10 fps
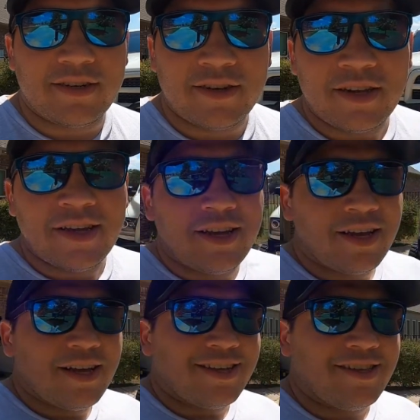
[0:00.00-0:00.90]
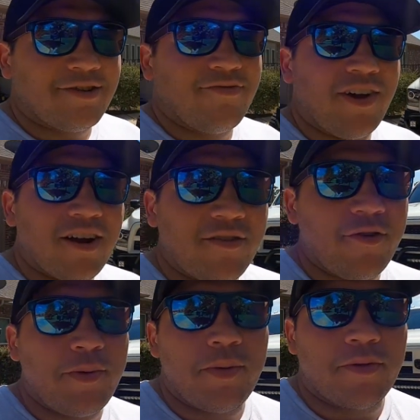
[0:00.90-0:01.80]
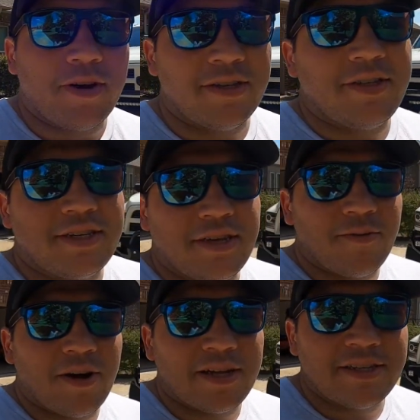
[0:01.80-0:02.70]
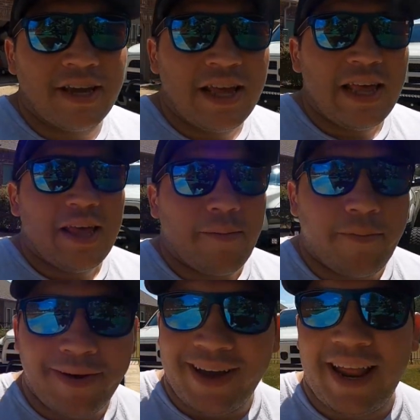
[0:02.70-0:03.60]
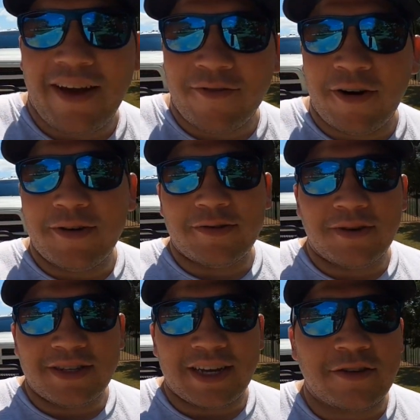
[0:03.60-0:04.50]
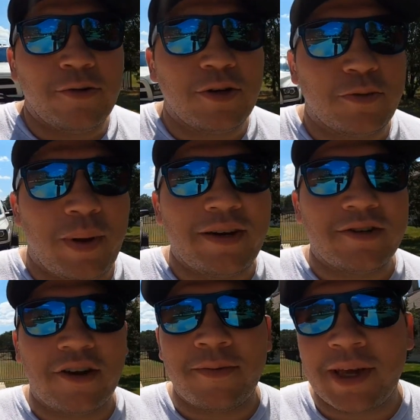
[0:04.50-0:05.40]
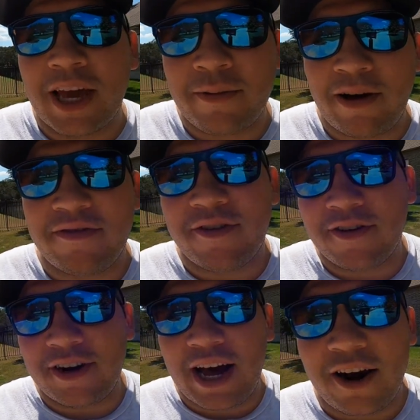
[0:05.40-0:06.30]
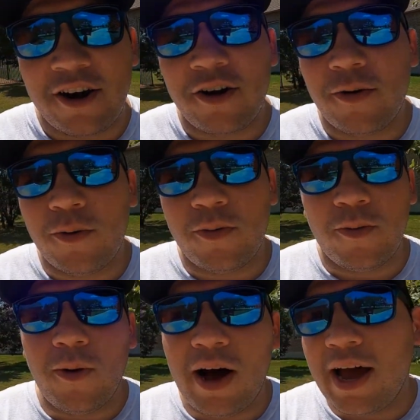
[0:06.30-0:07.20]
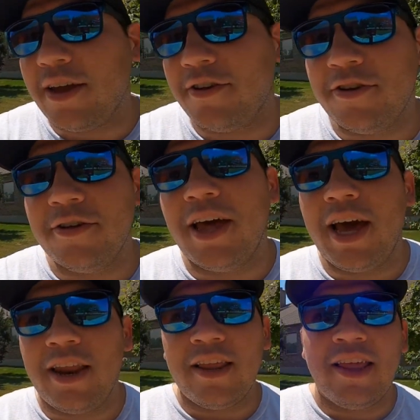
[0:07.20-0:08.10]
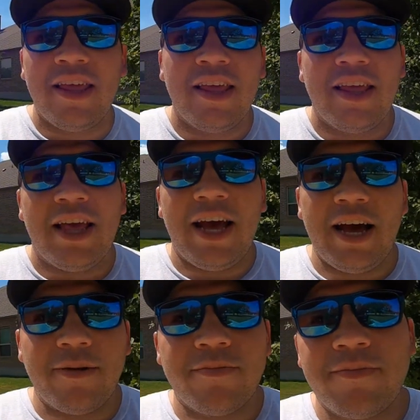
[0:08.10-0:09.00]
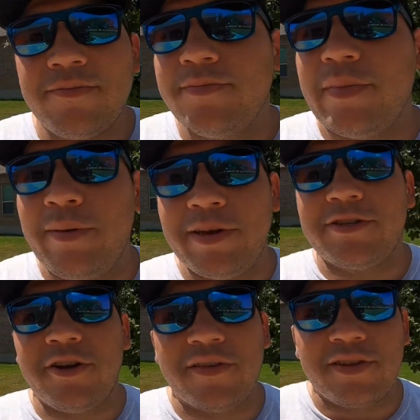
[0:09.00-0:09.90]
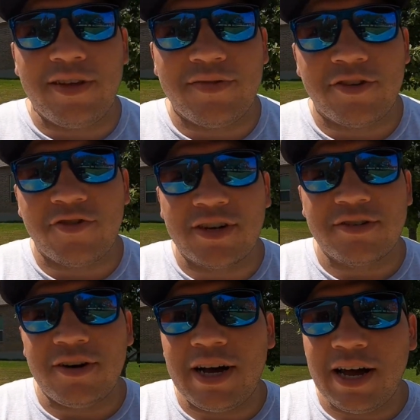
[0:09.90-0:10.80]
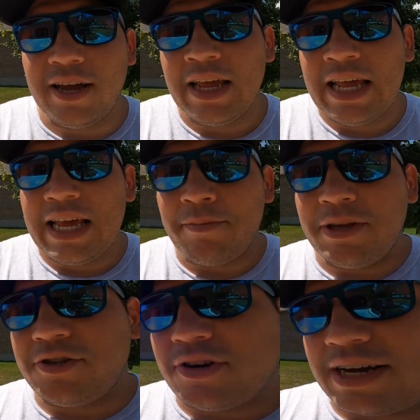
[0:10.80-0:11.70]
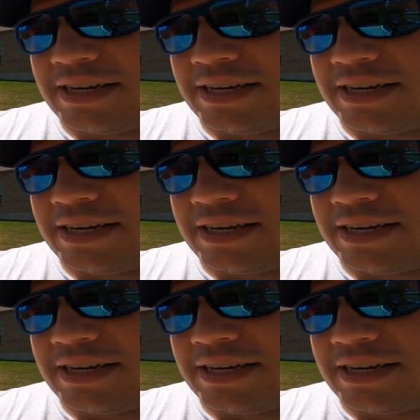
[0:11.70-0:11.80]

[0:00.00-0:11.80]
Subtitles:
and there's very few people running 16 wides, but everyone always runs like 2-inch spacers on them to kick them out further, and I don't know why you do that. Maybe you still don't have to lift the truck so high. I mean, this truck